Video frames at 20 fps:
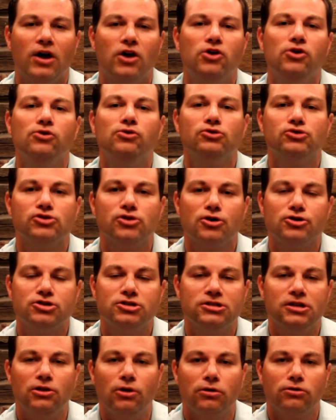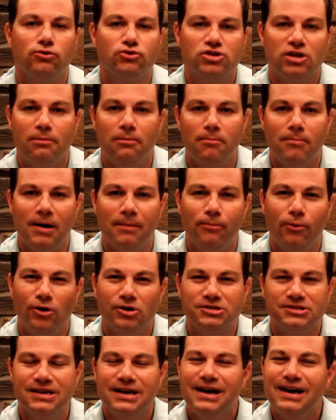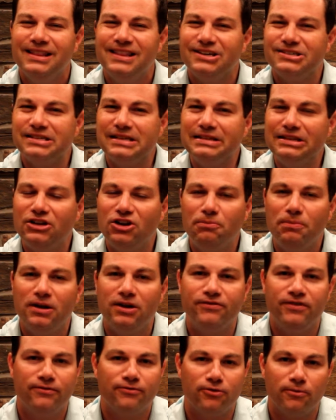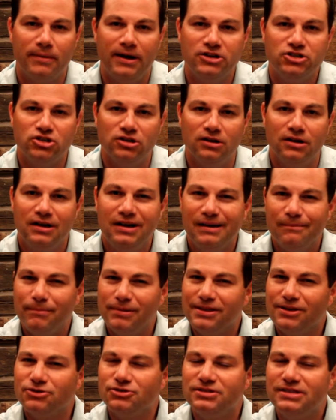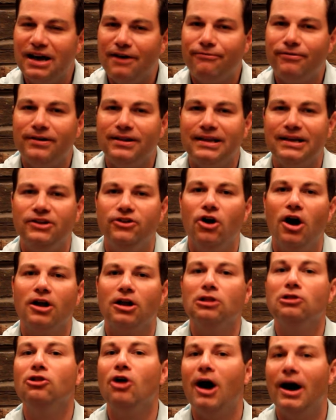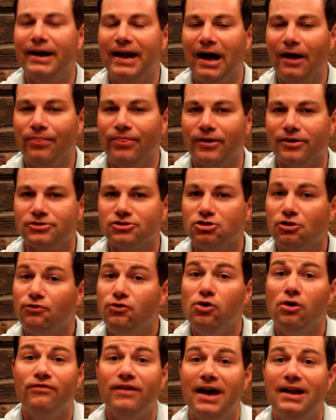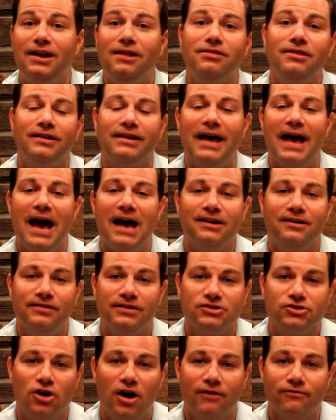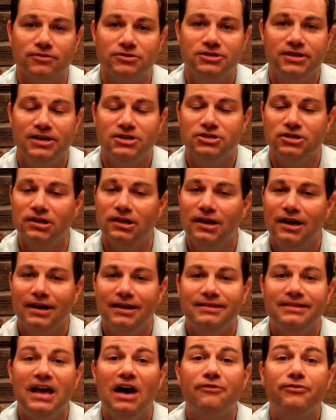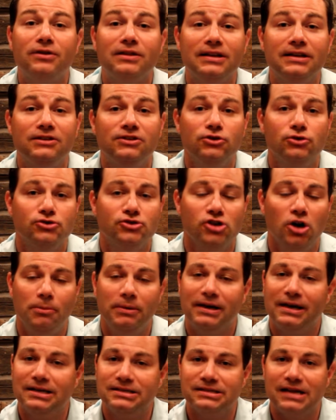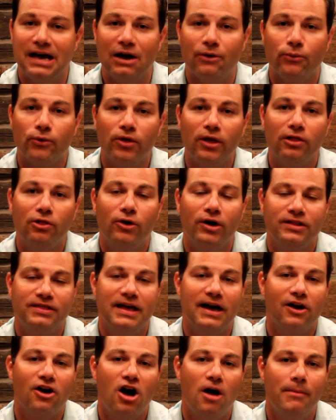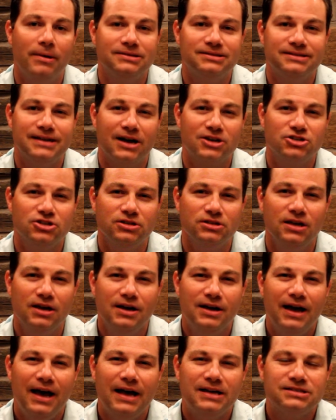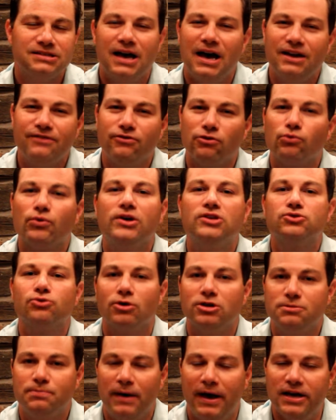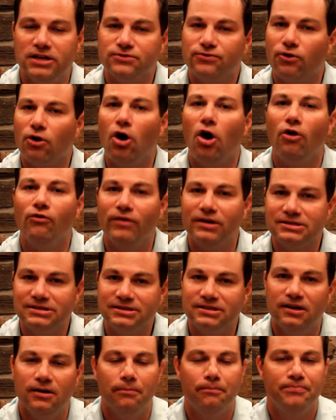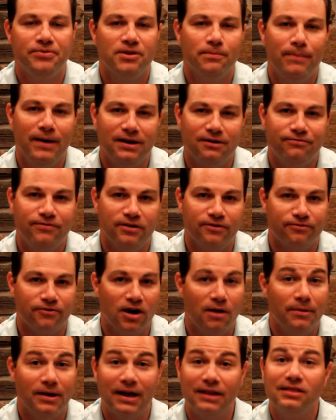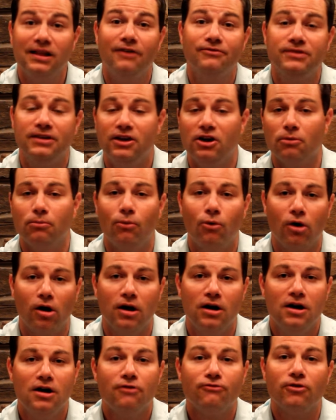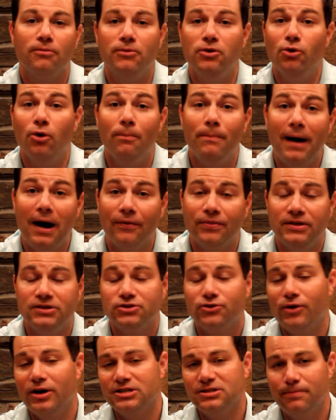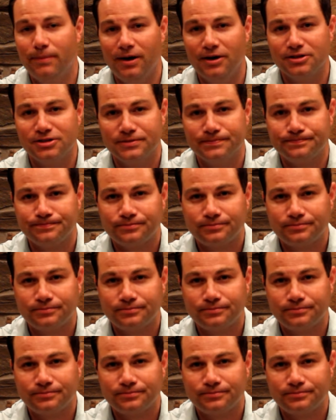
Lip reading: Google searches and looked through some of my books, there's a little bit of information, but there's definitely not a lot out there. So if you have anything to add to this conversation, definitely do so, because I really look at that comment section as kind of a resource page for all of us to benefit from, and I'd love to hear more from you about these crest bugs.